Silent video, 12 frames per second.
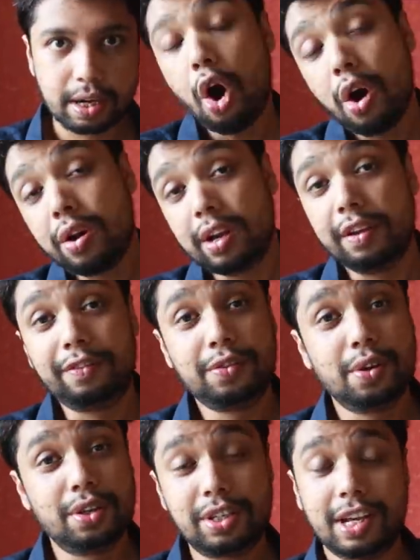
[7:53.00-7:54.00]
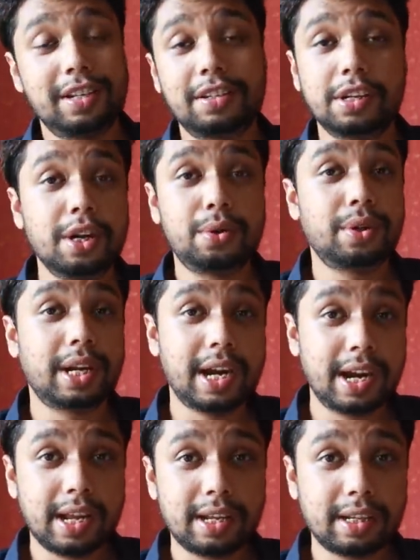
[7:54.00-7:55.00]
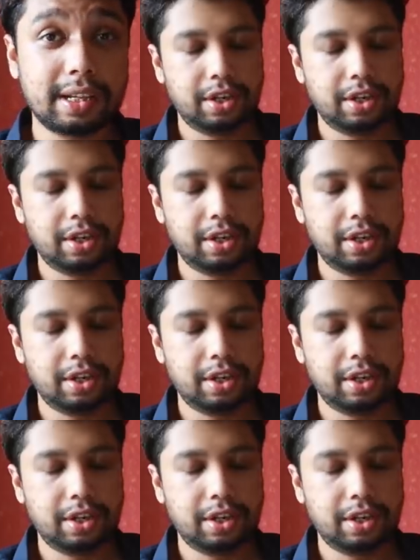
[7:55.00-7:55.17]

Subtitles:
or if you're just new to reading,